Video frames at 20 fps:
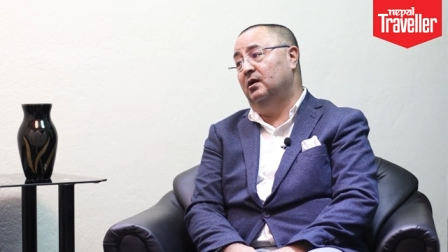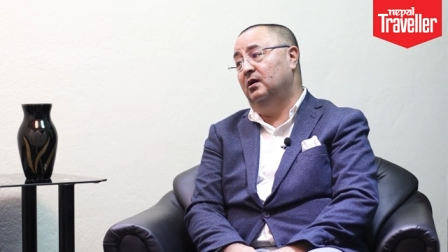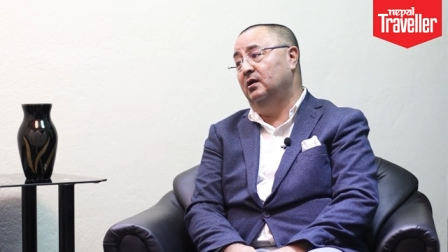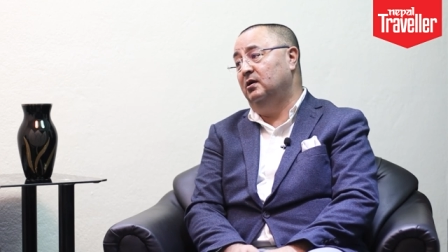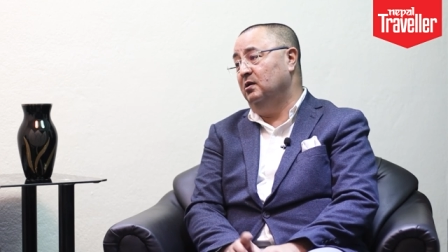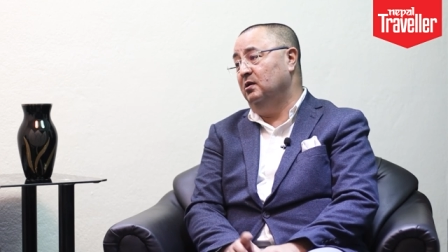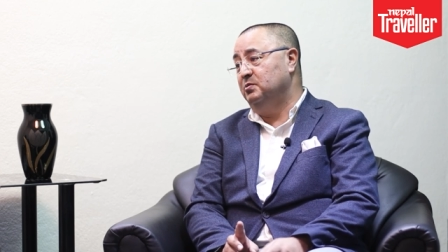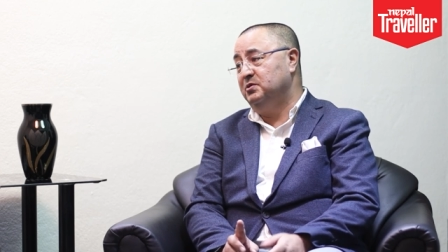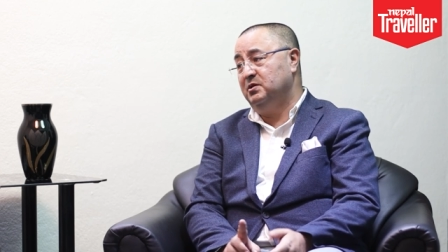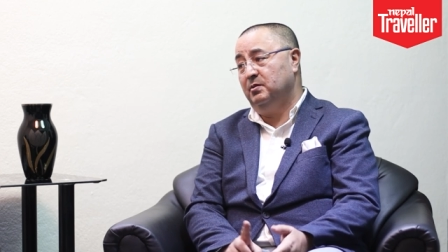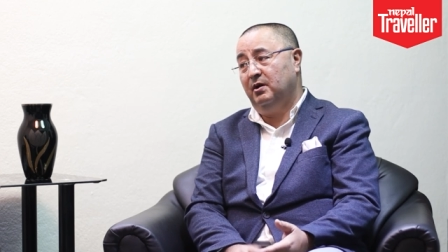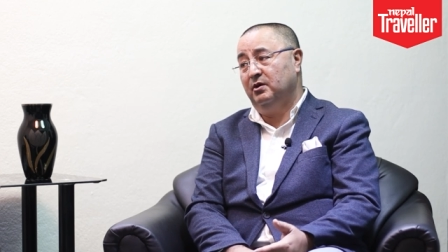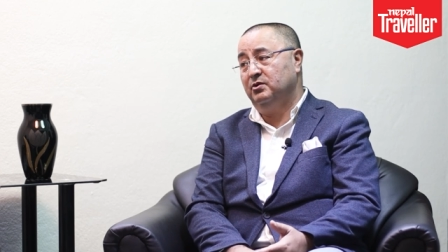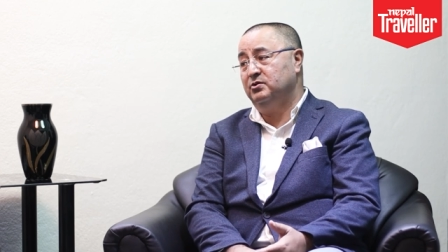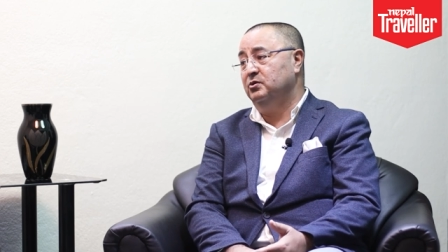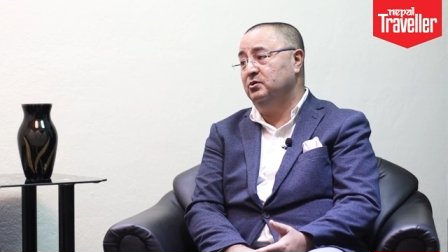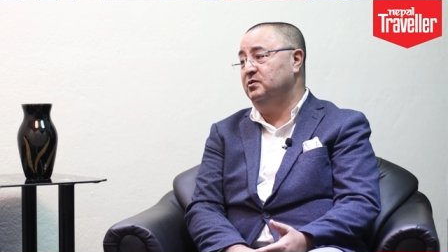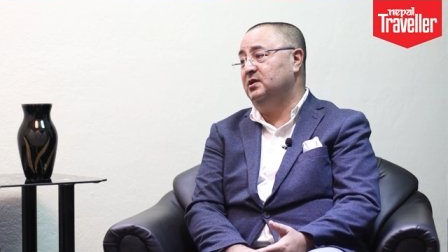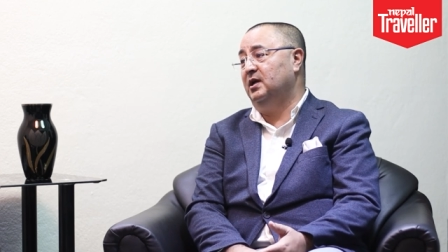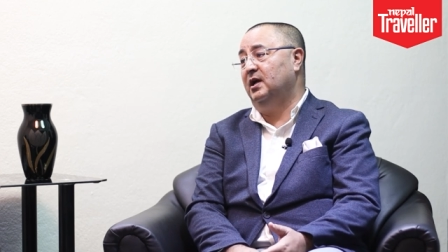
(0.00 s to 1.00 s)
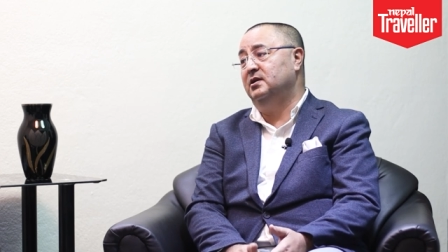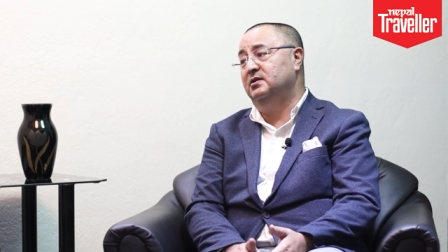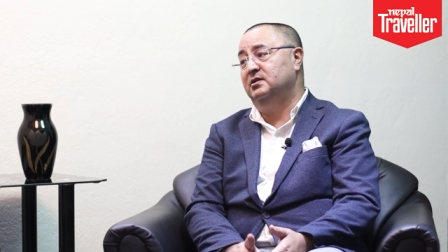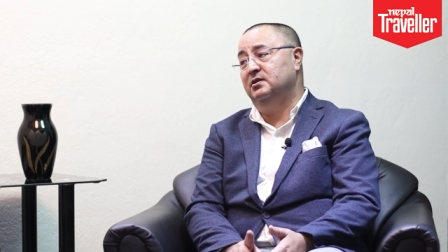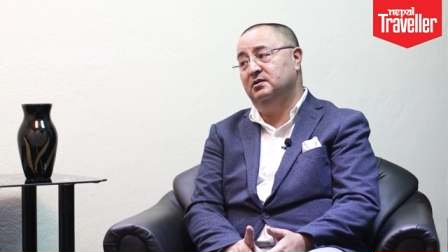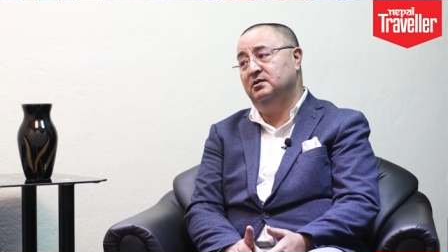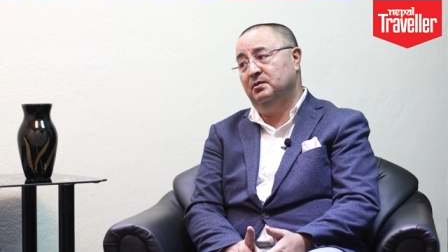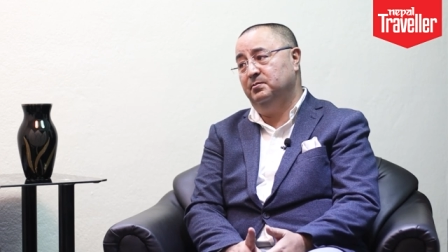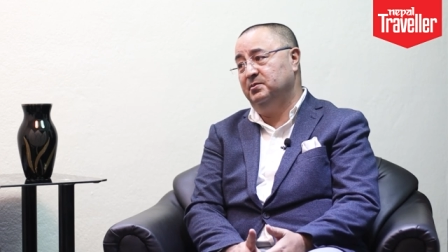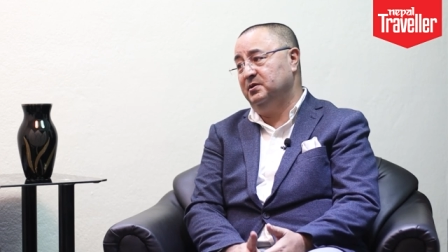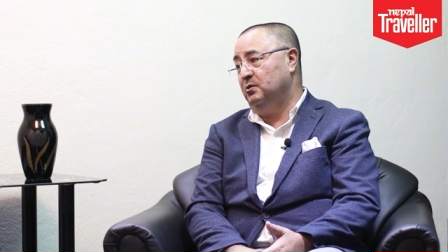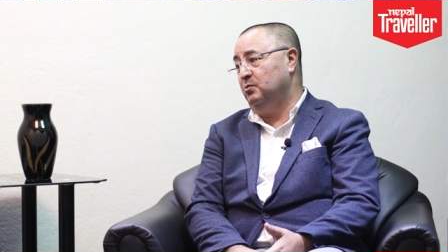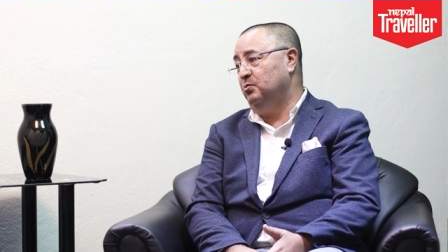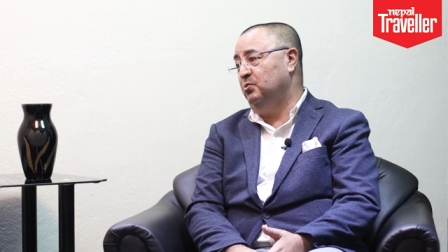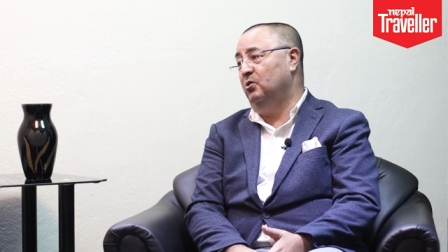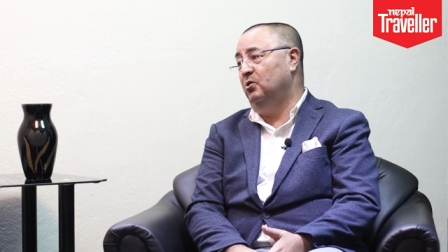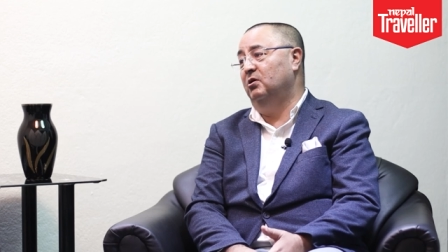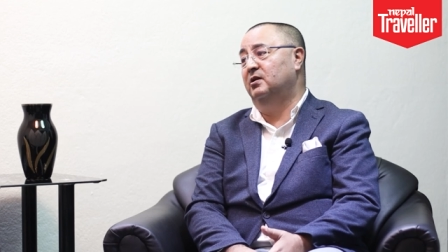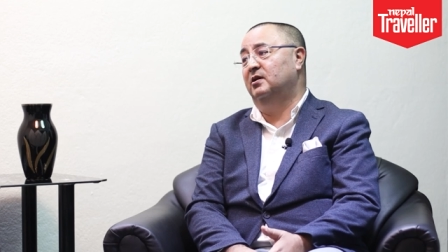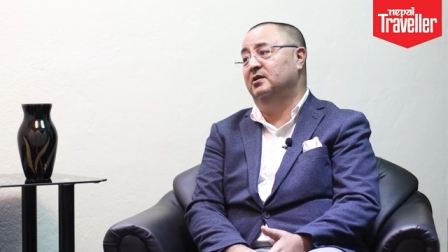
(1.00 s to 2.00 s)
in terms of our society, in terms of our
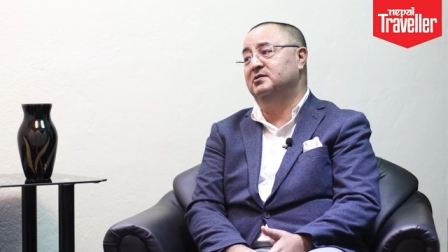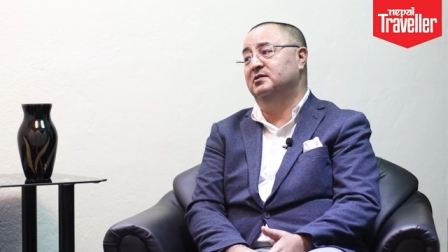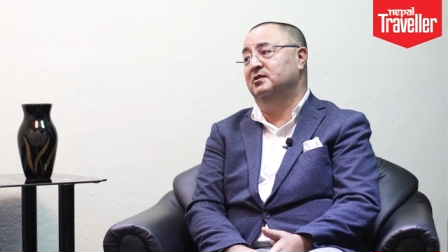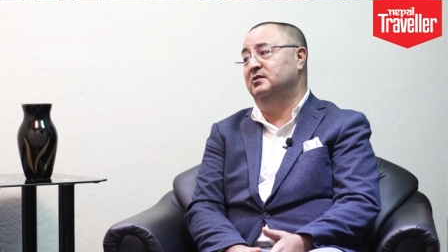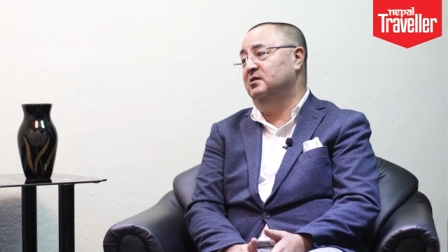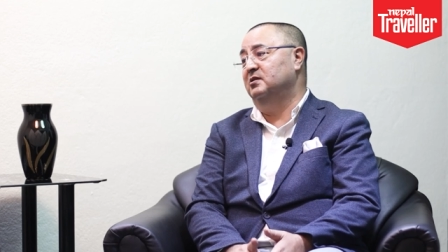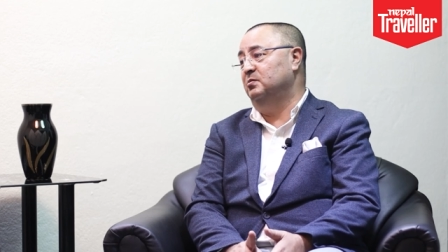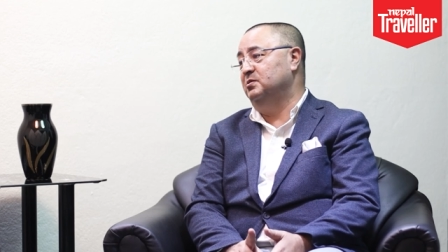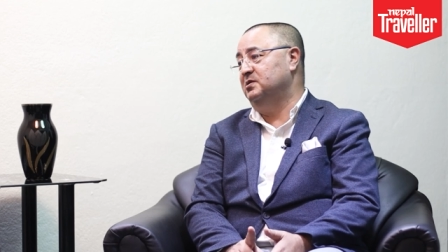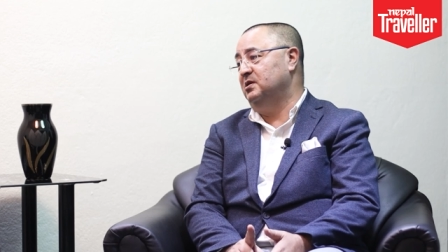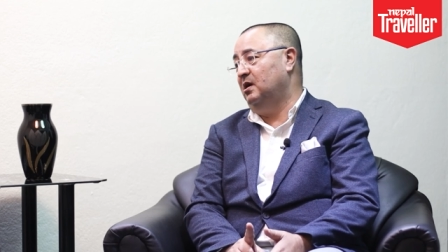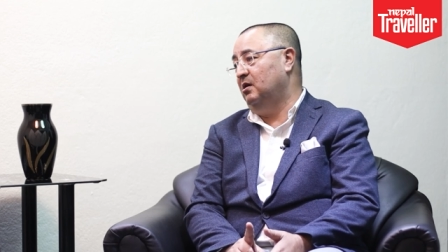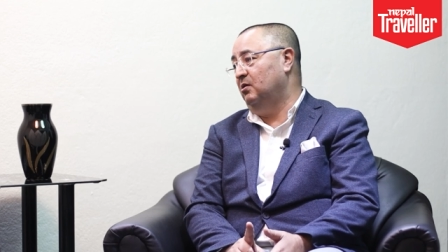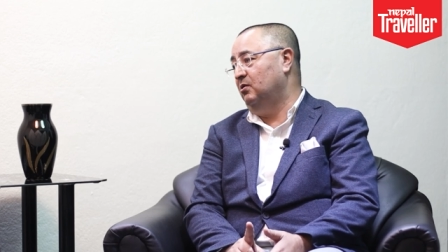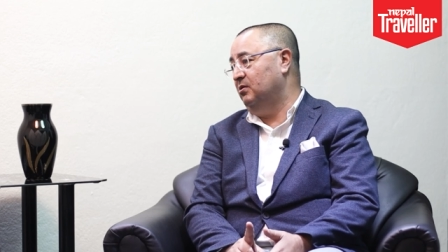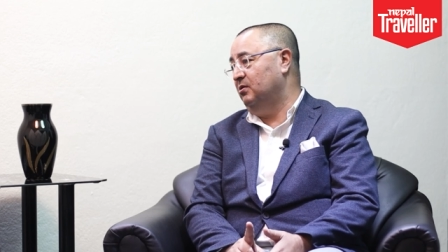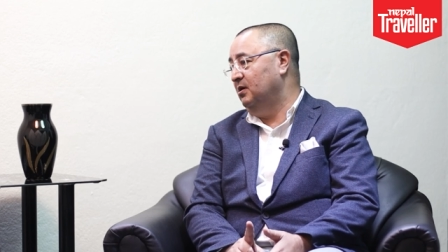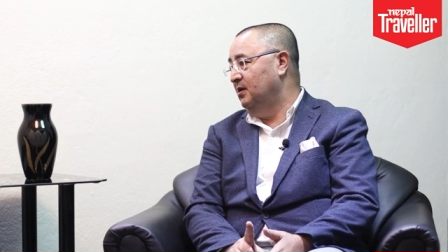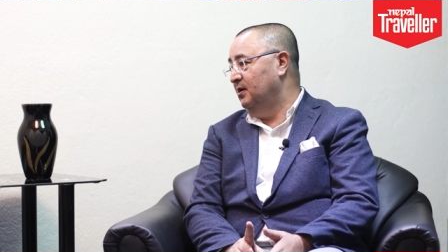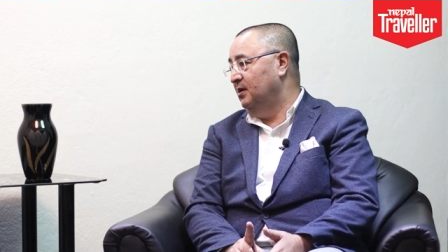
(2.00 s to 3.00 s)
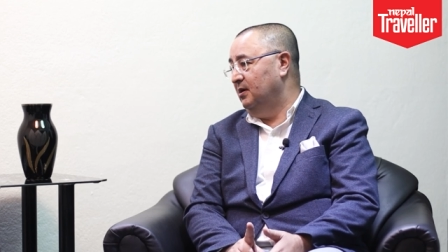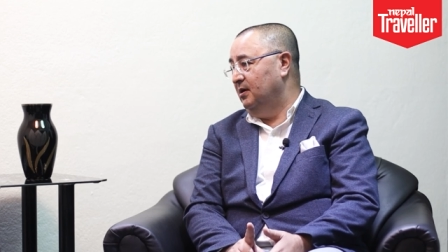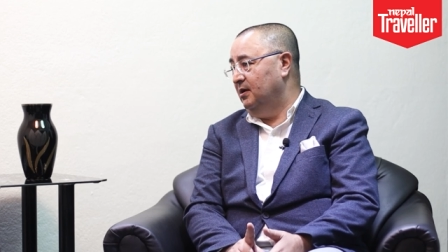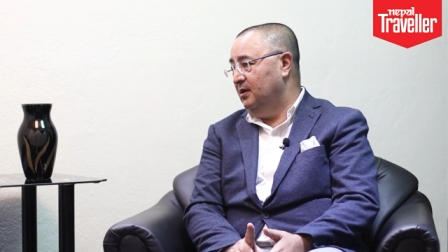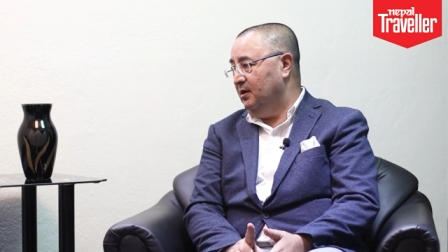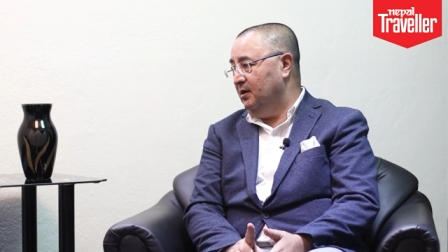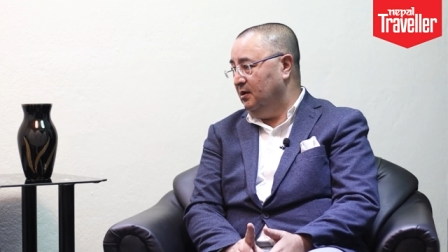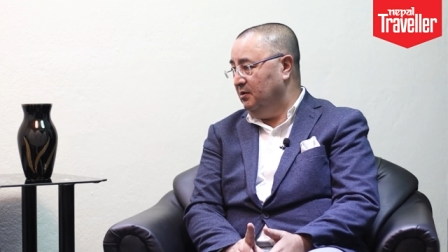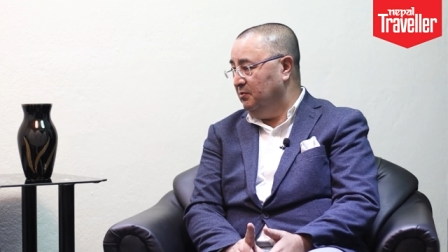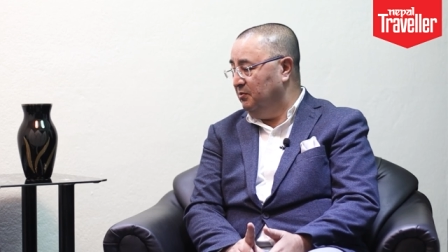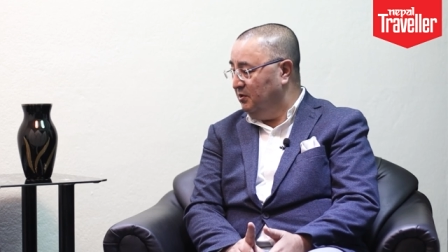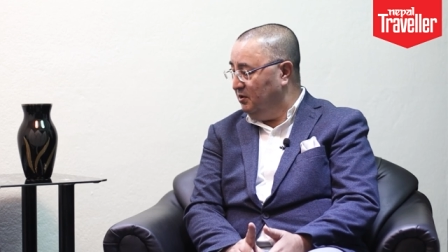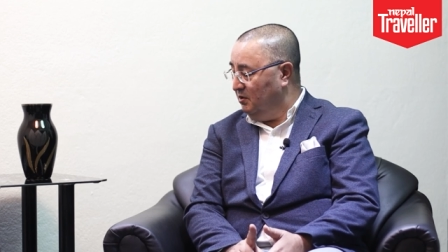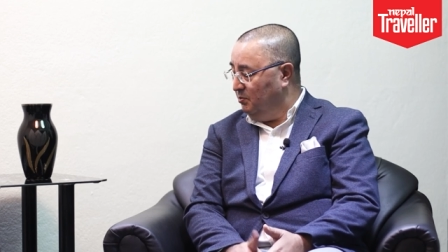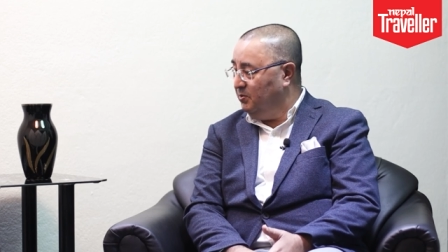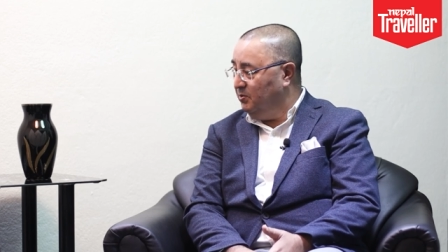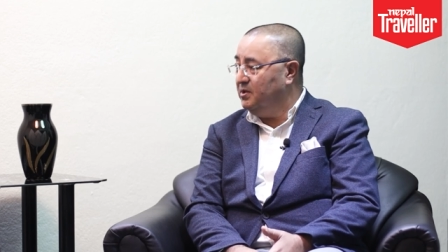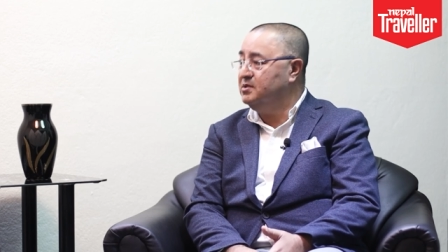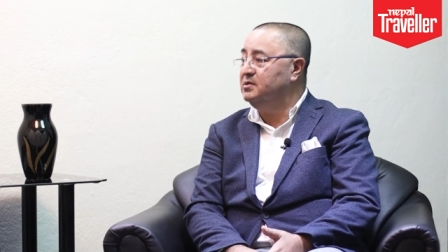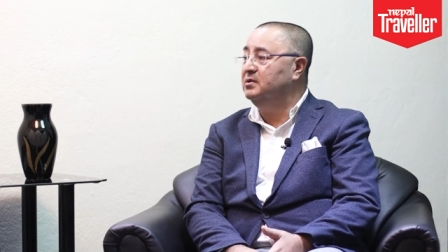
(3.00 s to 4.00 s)
politics, in terms of our even
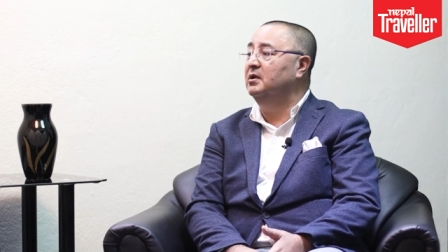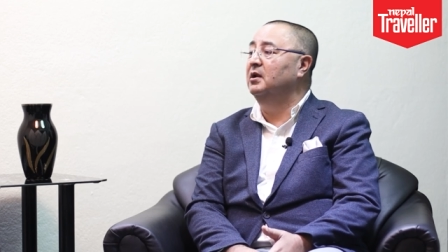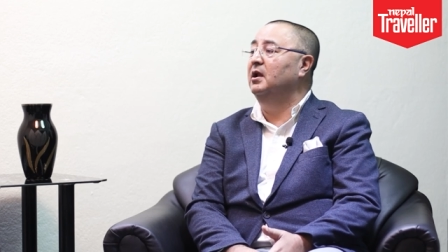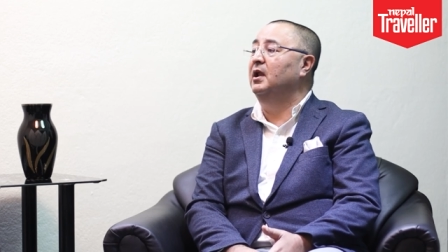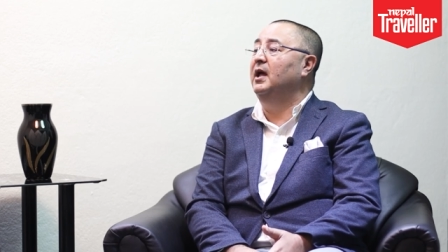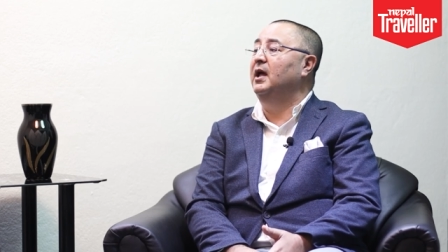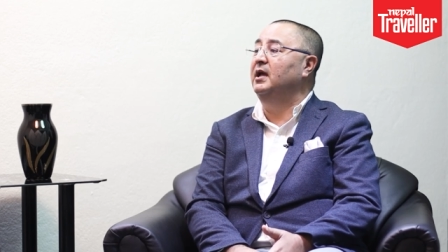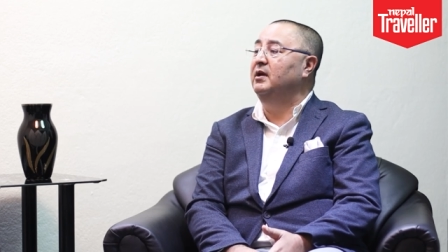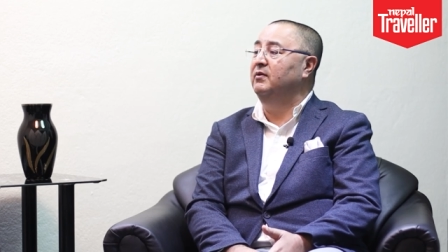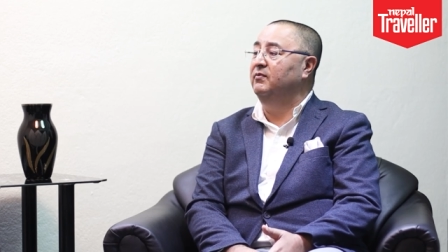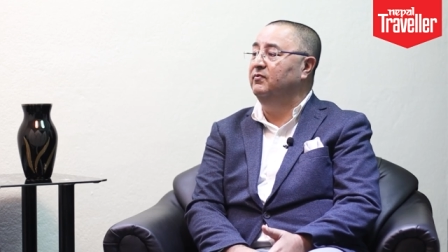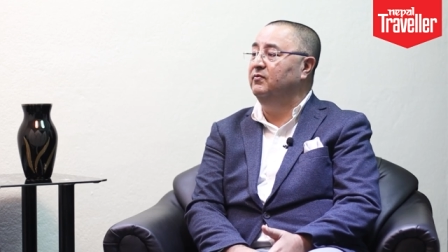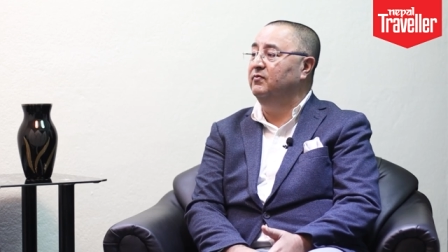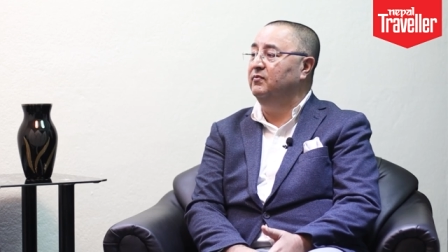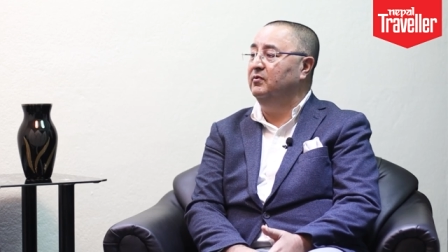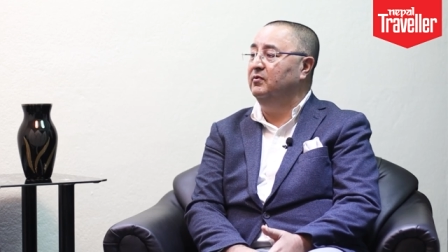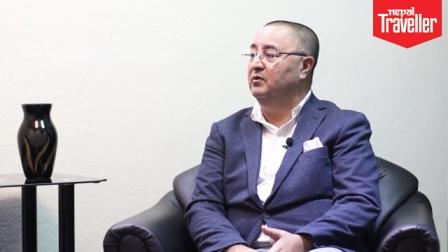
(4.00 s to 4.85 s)
the personal life,